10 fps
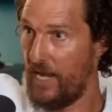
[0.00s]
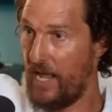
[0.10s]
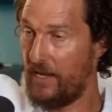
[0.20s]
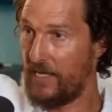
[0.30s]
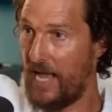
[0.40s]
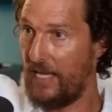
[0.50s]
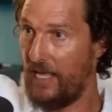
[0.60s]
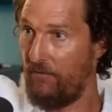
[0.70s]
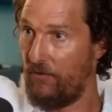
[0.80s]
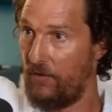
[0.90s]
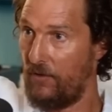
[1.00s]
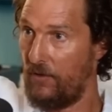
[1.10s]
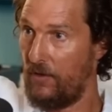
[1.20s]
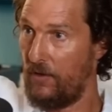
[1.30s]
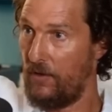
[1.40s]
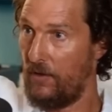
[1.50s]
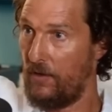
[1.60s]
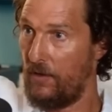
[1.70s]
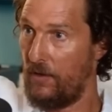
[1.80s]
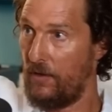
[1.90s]
down to eye level.
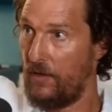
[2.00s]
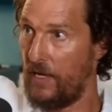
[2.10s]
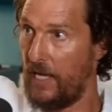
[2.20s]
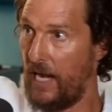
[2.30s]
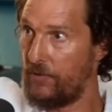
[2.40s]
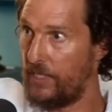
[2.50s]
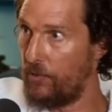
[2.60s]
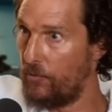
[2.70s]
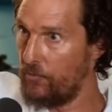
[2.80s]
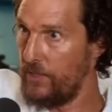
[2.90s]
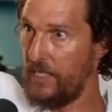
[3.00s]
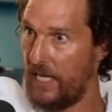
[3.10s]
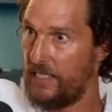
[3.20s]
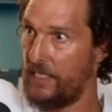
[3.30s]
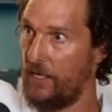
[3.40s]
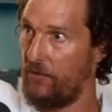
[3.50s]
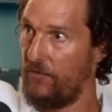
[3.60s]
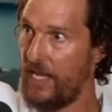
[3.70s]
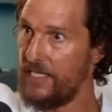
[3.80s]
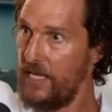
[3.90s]
And I was able to realize it and go,
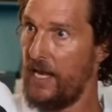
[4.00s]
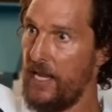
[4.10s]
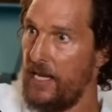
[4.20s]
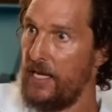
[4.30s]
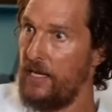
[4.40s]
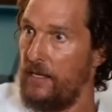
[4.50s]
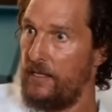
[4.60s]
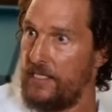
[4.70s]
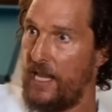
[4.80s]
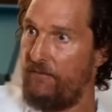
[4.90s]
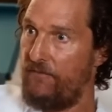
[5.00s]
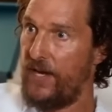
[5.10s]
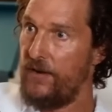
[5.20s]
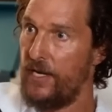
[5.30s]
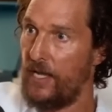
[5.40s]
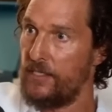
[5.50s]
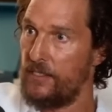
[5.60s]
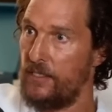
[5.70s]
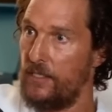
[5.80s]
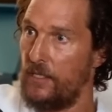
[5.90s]
that's not fairy
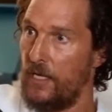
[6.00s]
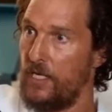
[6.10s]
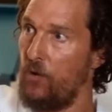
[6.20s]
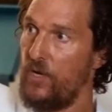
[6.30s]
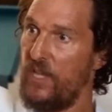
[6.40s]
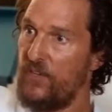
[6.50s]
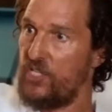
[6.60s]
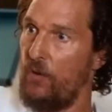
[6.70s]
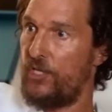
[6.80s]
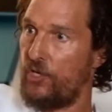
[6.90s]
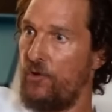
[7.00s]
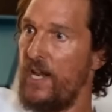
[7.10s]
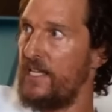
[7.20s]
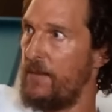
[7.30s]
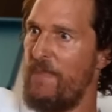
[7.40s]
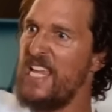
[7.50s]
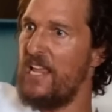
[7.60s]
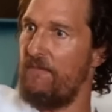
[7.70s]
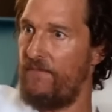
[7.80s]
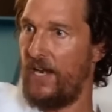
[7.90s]
dust. And don't give it so much credit to make
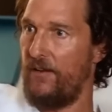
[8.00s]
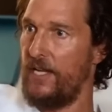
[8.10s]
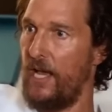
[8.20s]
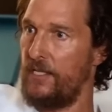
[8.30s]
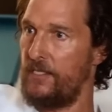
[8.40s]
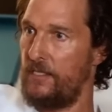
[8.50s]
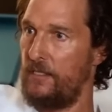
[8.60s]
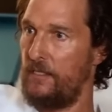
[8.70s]
it fairy dust.